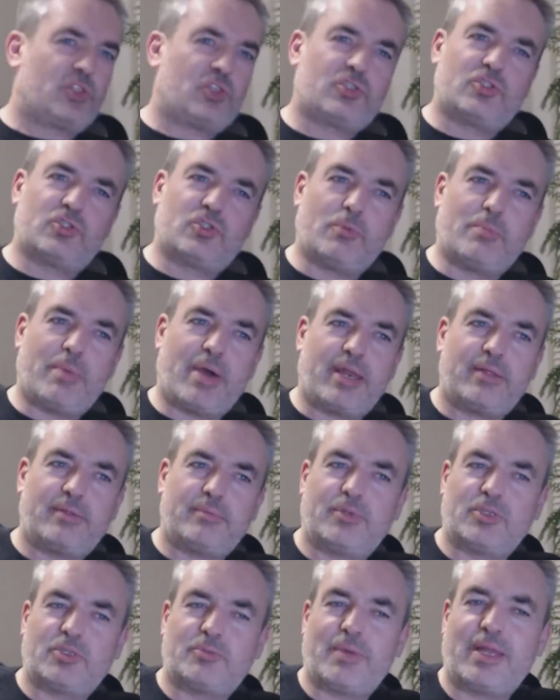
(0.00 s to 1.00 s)
Doesn't so
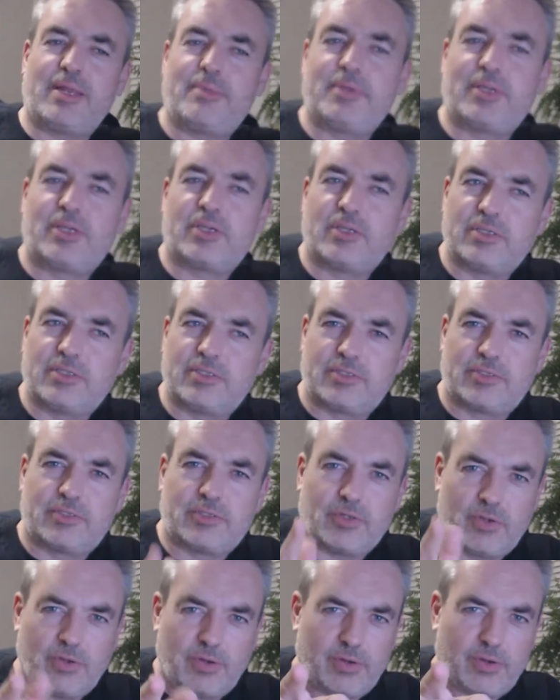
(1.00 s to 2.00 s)
much matter
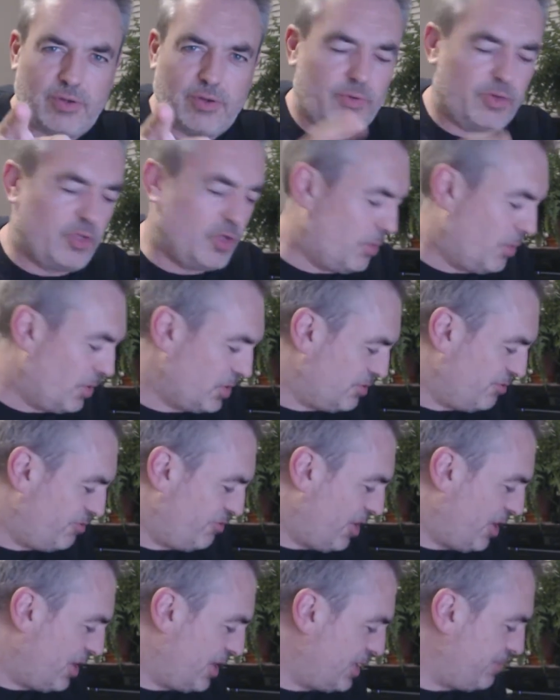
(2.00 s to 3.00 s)
because only you're watching
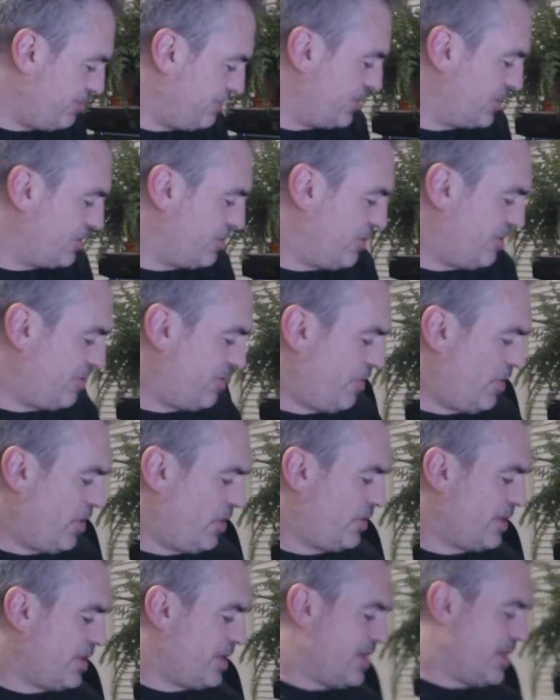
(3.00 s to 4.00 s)
Farley. You've heard it
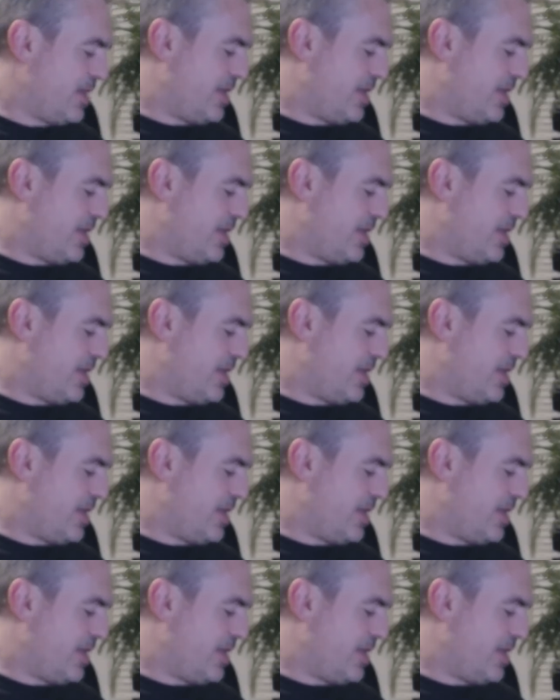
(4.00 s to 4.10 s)
wrong.